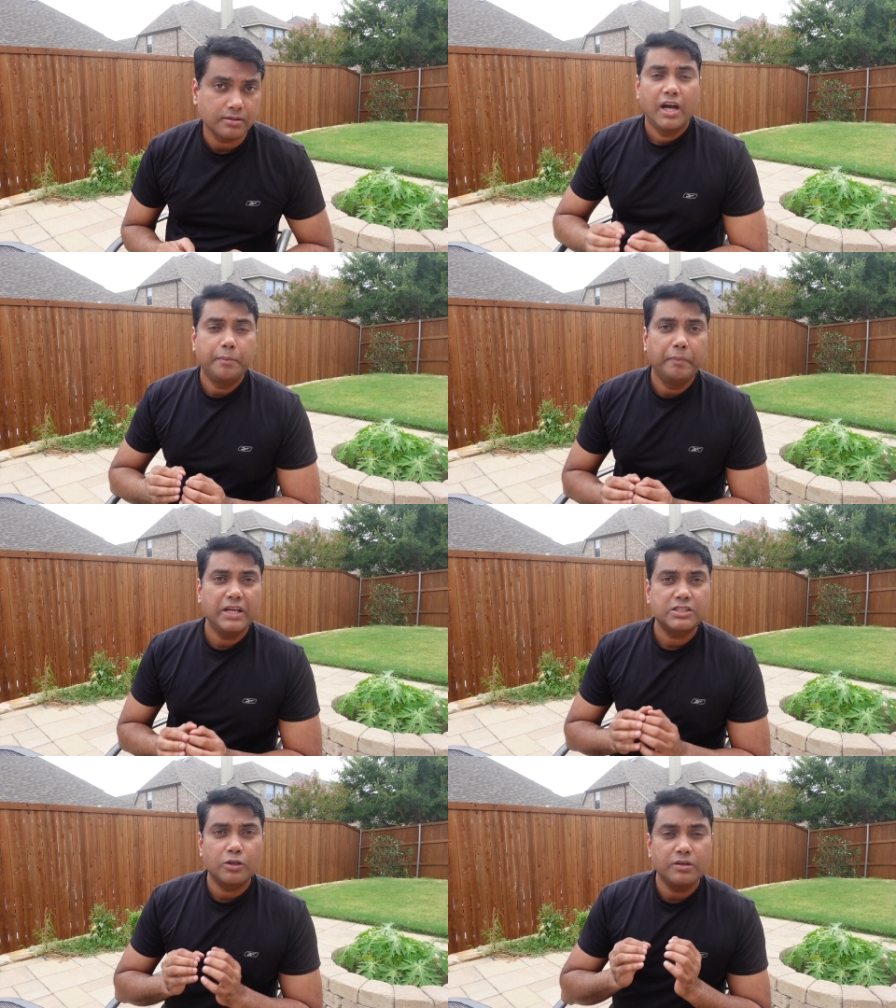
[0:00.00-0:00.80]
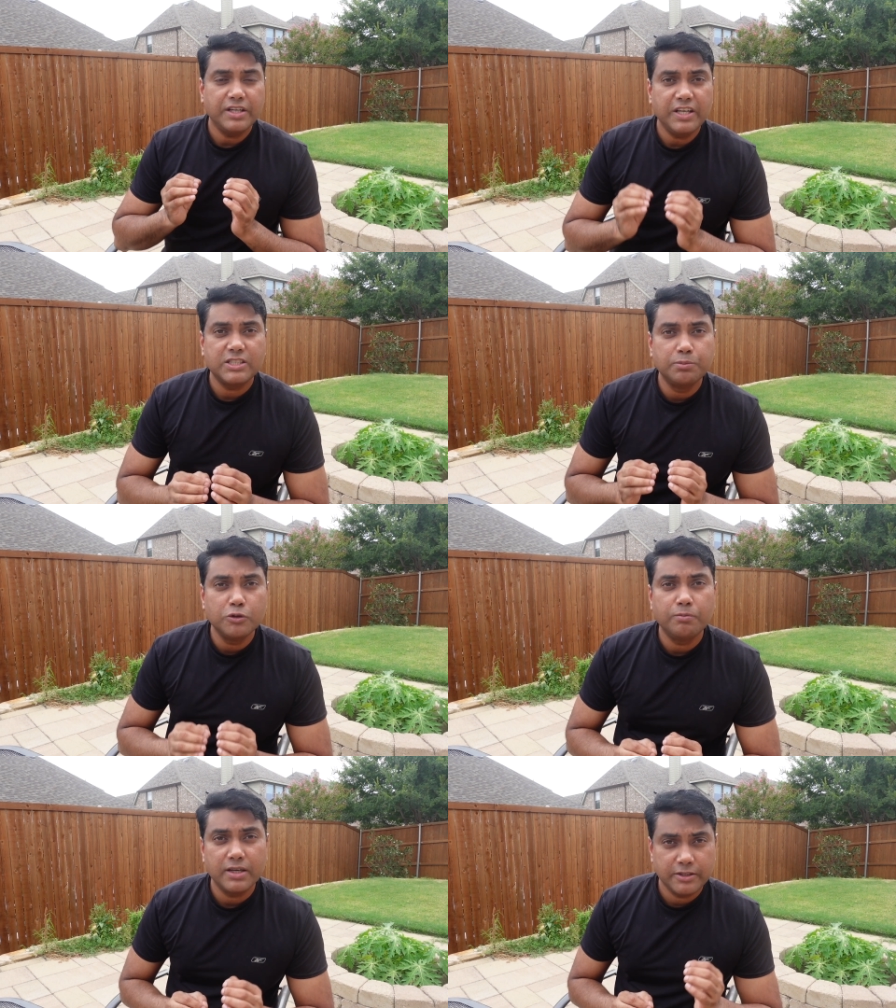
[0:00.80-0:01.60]
And based on each
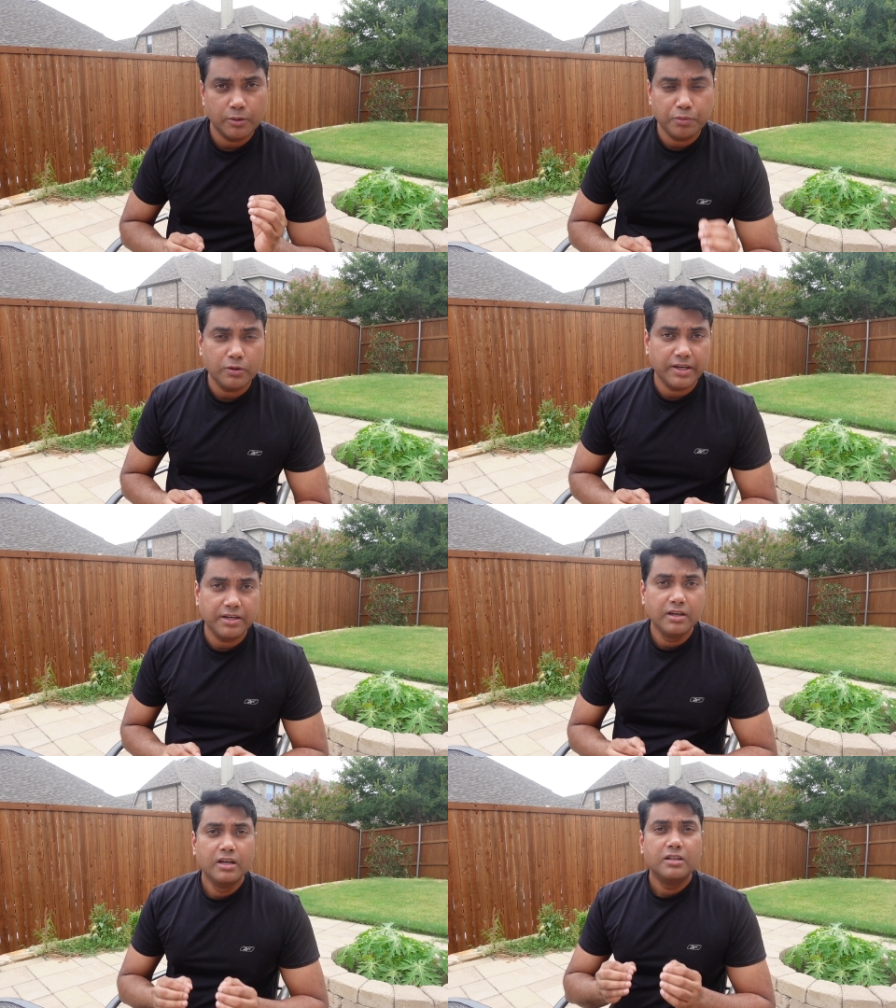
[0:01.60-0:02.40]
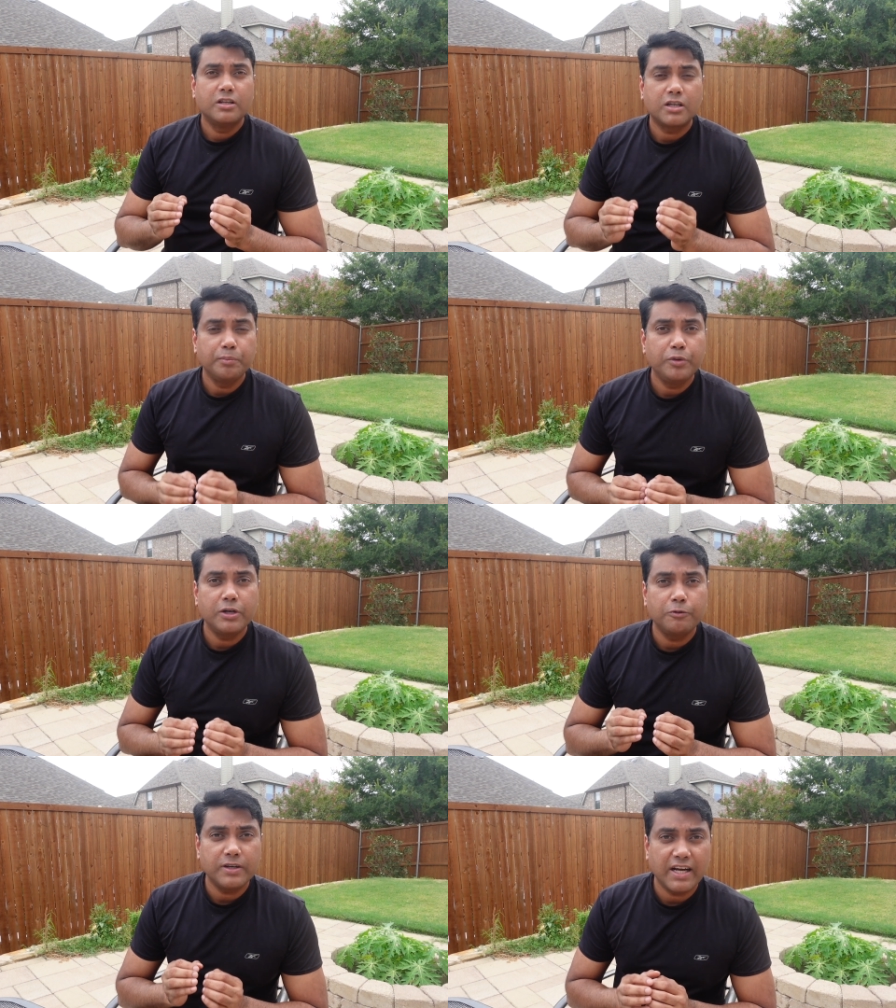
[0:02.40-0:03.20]
move by the opponent, the
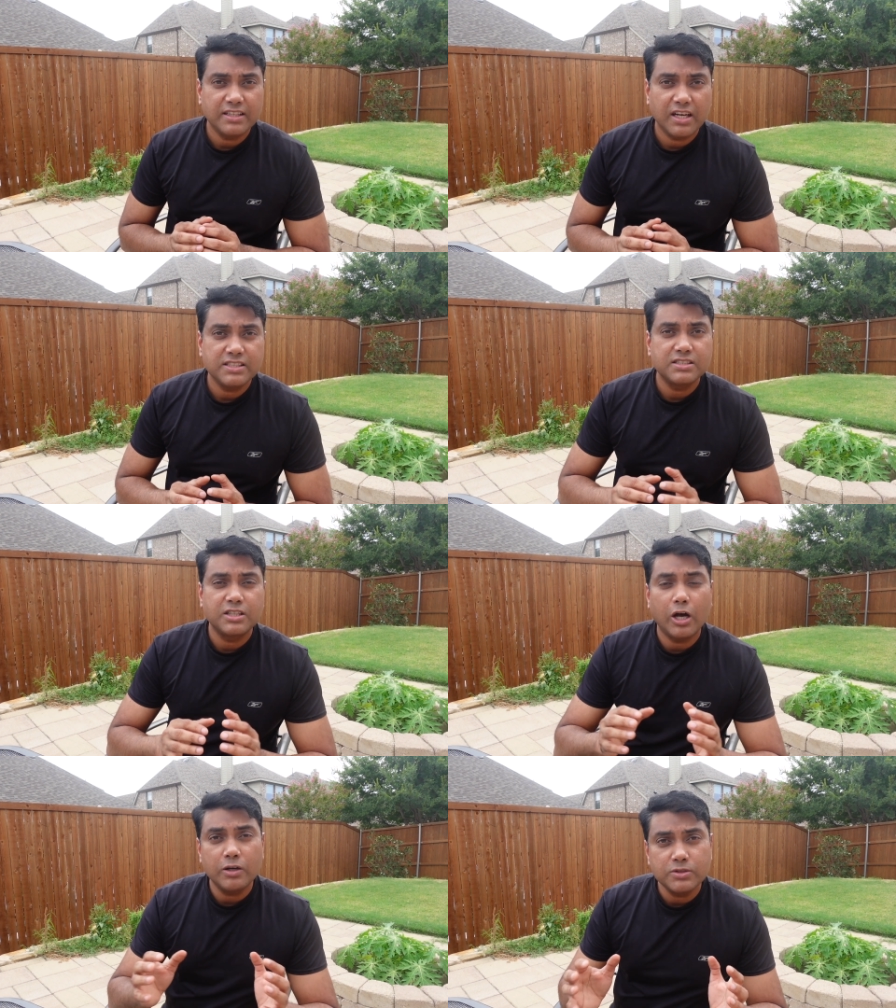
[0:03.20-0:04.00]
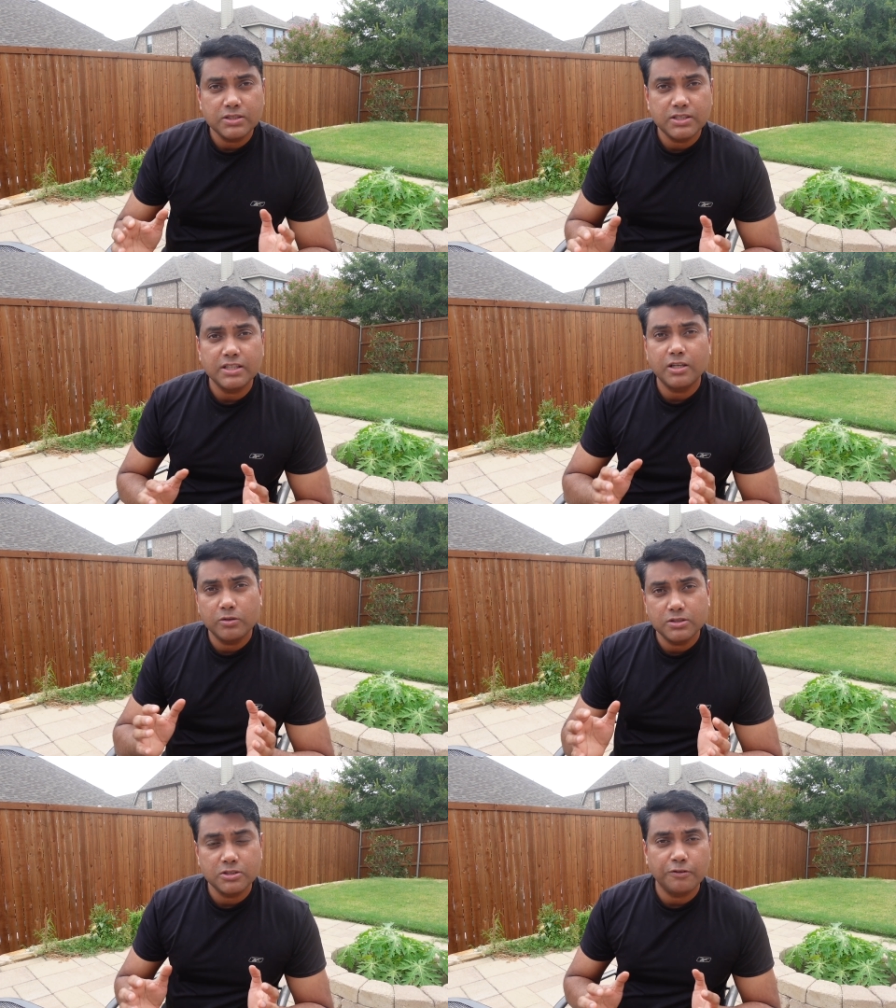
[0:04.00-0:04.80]
computer would analyze thousands and
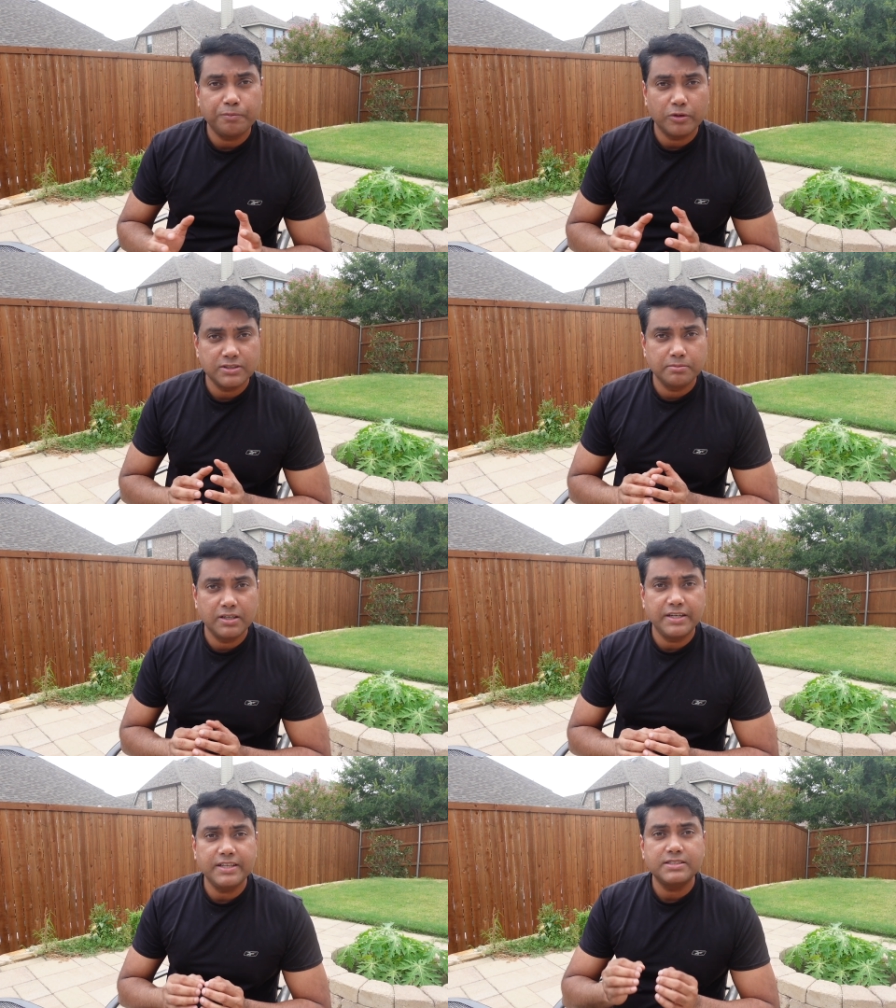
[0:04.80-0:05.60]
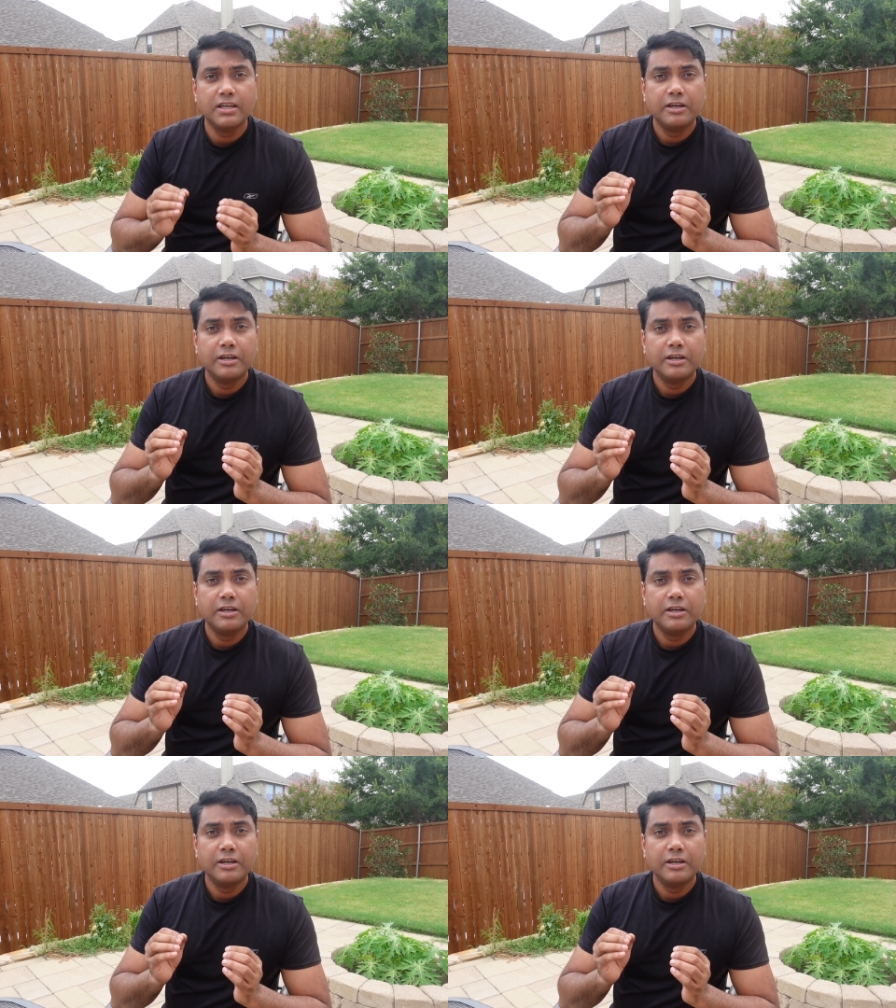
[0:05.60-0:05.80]
thousands of possibilities